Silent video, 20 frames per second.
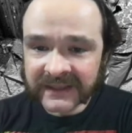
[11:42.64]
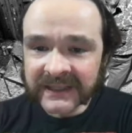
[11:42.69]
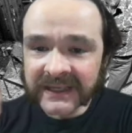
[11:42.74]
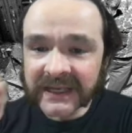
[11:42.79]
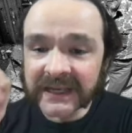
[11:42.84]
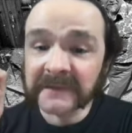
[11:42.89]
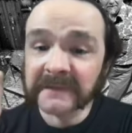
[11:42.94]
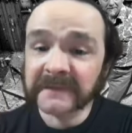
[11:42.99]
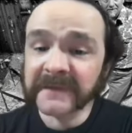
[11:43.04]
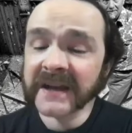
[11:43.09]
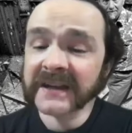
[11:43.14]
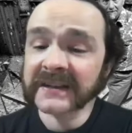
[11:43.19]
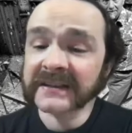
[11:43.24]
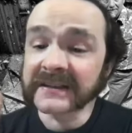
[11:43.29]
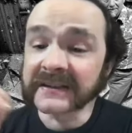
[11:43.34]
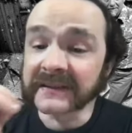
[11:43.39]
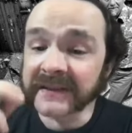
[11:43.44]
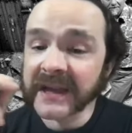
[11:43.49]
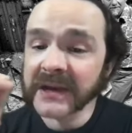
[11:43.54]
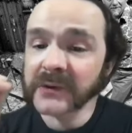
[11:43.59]
In fact,
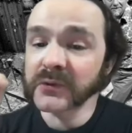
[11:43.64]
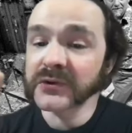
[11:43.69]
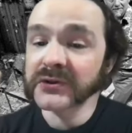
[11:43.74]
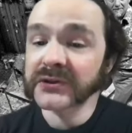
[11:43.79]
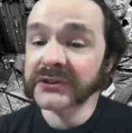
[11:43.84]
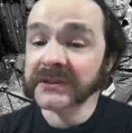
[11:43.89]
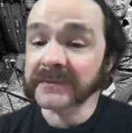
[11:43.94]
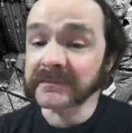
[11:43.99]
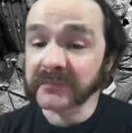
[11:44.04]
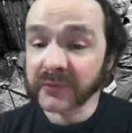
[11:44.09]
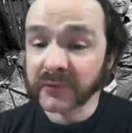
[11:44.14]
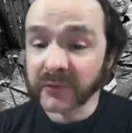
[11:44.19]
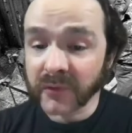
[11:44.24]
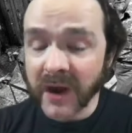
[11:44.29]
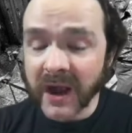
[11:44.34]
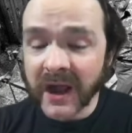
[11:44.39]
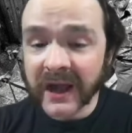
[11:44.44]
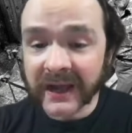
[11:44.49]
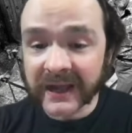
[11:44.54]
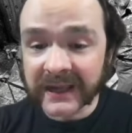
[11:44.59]
they were
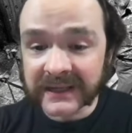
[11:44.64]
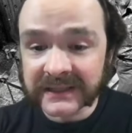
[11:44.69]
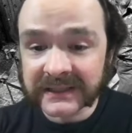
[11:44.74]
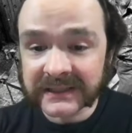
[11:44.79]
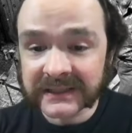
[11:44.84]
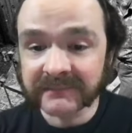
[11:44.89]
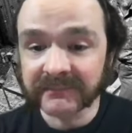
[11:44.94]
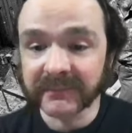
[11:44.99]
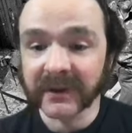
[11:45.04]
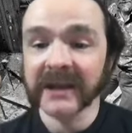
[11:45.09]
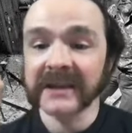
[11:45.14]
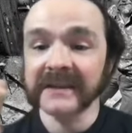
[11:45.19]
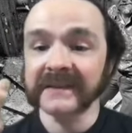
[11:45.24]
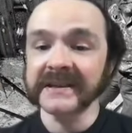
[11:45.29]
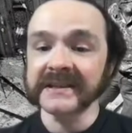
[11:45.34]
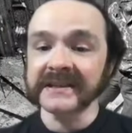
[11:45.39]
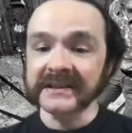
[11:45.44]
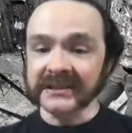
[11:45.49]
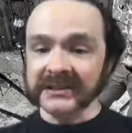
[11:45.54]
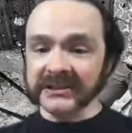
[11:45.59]
surprised by
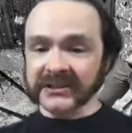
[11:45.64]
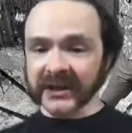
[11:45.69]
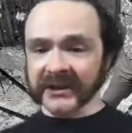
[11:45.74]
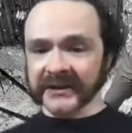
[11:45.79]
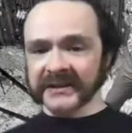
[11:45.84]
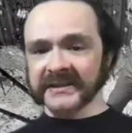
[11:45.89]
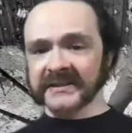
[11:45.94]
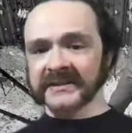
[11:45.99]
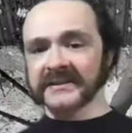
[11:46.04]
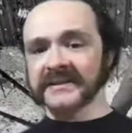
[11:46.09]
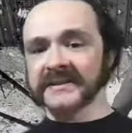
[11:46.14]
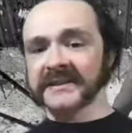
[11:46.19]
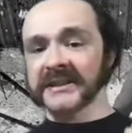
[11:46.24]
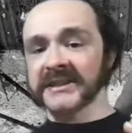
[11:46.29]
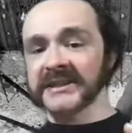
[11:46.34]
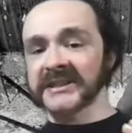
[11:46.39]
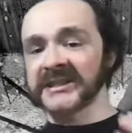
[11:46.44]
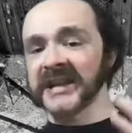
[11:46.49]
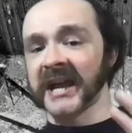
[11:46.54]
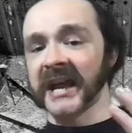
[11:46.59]
the sudden
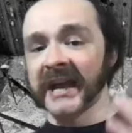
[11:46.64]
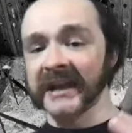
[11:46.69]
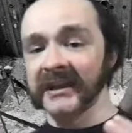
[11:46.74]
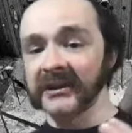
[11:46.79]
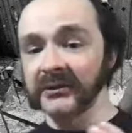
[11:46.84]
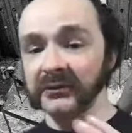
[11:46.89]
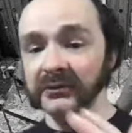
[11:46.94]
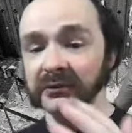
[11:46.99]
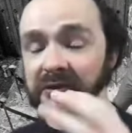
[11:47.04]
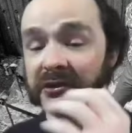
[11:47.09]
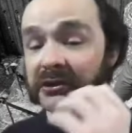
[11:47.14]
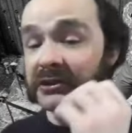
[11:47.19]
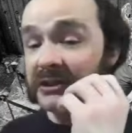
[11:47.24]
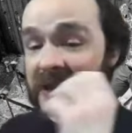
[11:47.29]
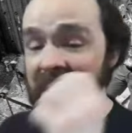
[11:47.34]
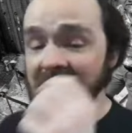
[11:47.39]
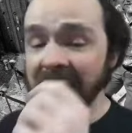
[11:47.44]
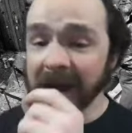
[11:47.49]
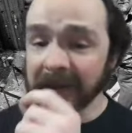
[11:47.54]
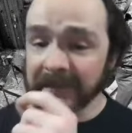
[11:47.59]
societal
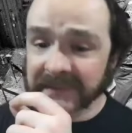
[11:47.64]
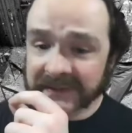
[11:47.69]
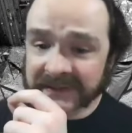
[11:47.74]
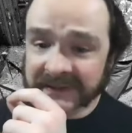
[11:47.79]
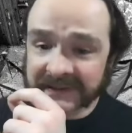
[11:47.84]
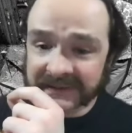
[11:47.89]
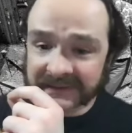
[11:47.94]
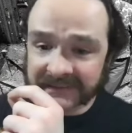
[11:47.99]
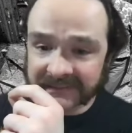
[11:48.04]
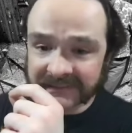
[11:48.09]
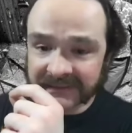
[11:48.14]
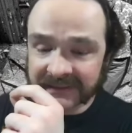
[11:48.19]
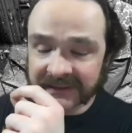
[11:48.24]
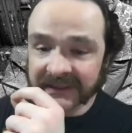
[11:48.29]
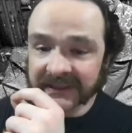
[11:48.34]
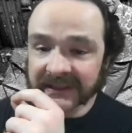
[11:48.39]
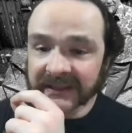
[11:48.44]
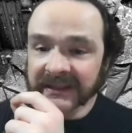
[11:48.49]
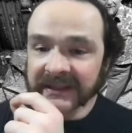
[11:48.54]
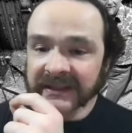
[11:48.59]
collapse.
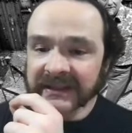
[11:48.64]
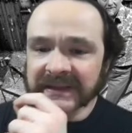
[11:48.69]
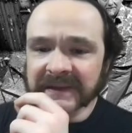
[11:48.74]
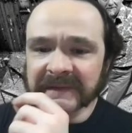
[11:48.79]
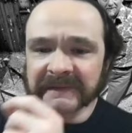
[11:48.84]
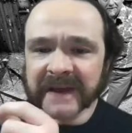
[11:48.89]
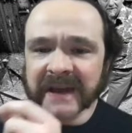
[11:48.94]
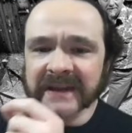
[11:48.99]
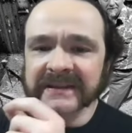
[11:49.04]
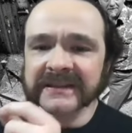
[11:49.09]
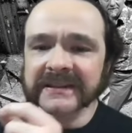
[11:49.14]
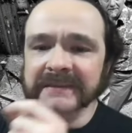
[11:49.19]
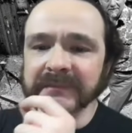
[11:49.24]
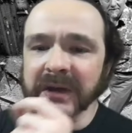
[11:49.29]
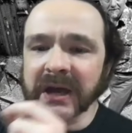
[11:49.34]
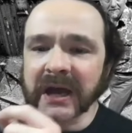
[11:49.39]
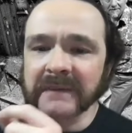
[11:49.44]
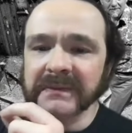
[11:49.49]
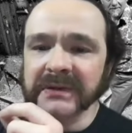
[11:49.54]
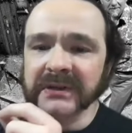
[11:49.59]
The fact that the
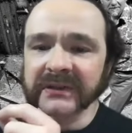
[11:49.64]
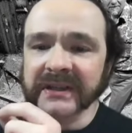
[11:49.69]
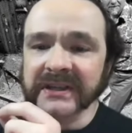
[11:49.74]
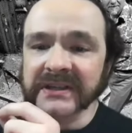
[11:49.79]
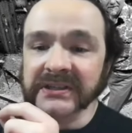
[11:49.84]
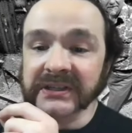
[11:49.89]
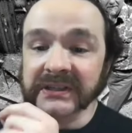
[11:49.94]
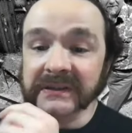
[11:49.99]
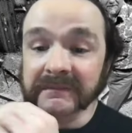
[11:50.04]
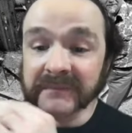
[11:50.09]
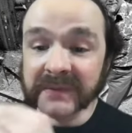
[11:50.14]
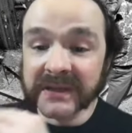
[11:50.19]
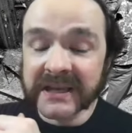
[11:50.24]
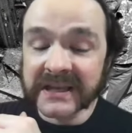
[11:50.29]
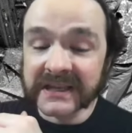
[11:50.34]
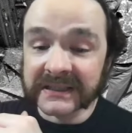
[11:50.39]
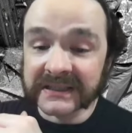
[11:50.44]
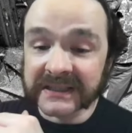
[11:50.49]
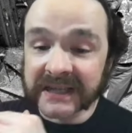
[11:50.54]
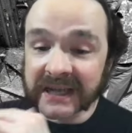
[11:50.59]
population
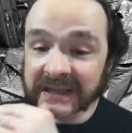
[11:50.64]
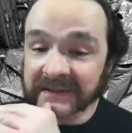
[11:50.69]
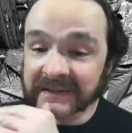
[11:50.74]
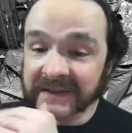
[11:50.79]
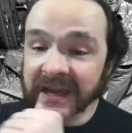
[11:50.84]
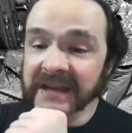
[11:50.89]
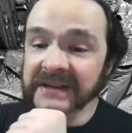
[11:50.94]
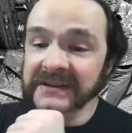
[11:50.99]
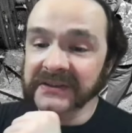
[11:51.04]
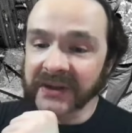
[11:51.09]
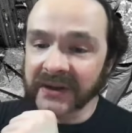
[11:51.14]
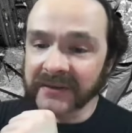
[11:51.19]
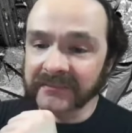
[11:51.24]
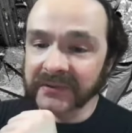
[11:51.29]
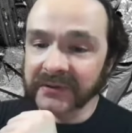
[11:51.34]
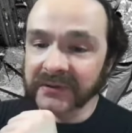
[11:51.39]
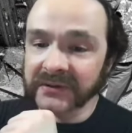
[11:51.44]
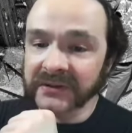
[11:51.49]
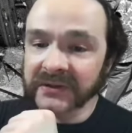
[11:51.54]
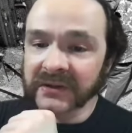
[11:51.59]
peaked at that
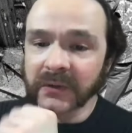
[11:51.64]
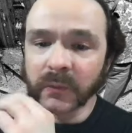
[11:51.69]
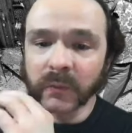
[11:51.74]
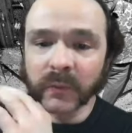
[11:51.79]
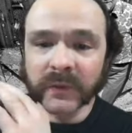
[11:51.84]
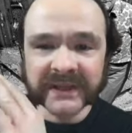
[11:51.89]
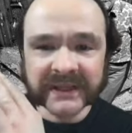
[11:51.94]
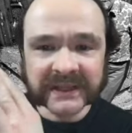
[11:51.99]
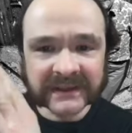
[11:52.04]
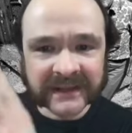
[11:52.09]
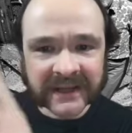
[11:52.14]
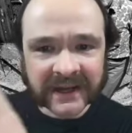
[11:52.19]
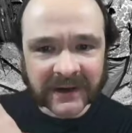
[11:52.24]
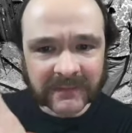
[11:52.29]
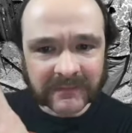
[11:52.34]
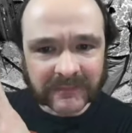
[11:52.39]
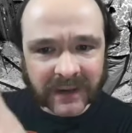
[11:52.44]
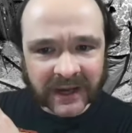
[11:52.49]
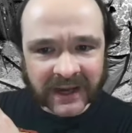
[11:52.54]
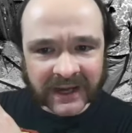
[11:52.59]
number when in their
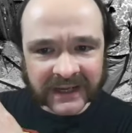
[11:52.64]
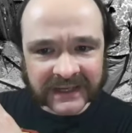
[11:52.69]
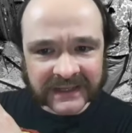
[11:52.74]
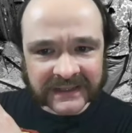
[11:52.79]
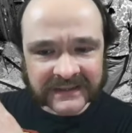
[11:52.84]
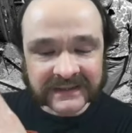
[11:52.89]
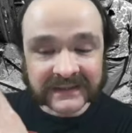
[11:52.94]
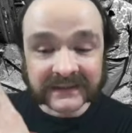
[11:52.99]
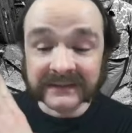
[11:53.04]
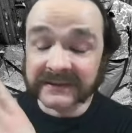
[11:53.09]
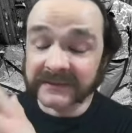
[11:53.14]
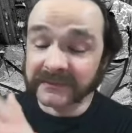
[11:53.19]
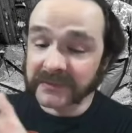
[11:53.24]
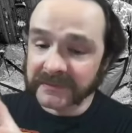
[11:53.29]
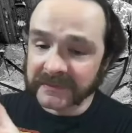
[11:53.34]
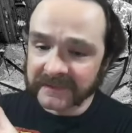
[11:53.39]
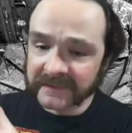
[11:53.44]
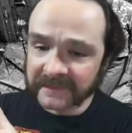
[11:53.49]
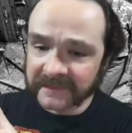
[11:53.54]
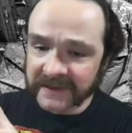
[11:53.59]
minds, to
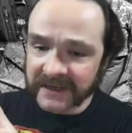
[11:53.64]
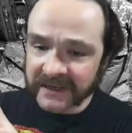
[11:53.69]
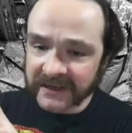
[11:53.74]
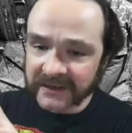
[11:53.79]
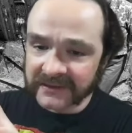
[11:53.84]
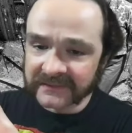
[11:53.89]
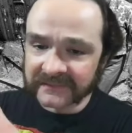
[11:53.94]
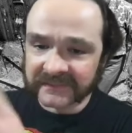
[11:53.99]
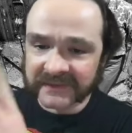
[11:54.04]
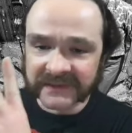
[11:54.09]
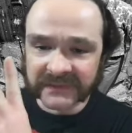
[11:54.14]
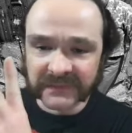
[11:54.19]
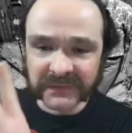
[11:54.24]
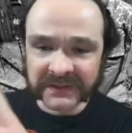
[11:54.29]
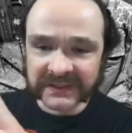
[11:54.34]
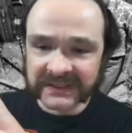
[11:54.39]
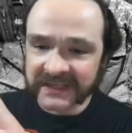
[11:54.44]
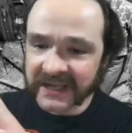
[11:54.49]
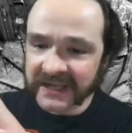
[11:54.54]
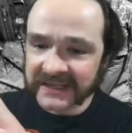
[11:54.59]
be fair, this
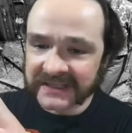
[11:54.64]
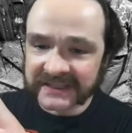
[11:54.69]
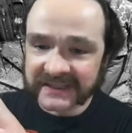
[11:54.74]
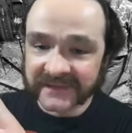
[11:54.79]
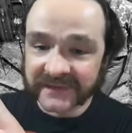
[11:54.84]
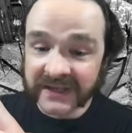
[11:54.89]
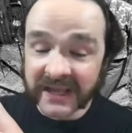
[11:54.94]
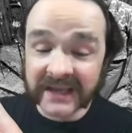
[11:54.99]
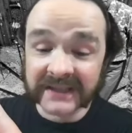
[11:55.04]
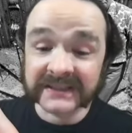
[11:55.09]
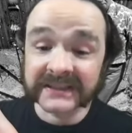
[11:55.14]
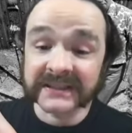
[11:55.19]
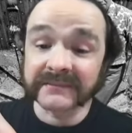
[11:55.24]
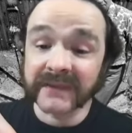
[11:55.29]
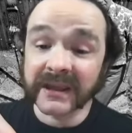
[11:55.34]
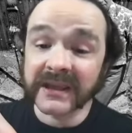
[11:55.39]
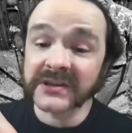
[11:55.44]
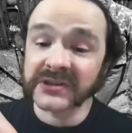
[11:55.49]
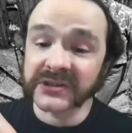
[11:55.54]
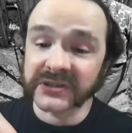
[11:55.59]
was scientific
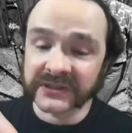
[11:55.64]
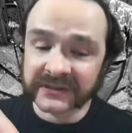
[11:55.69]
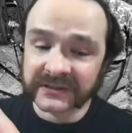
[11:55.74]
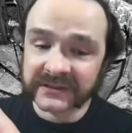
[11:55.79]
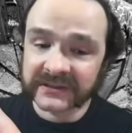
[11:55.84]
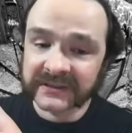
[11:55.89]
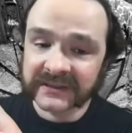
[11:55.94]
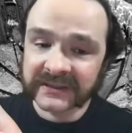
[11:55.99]
estimation,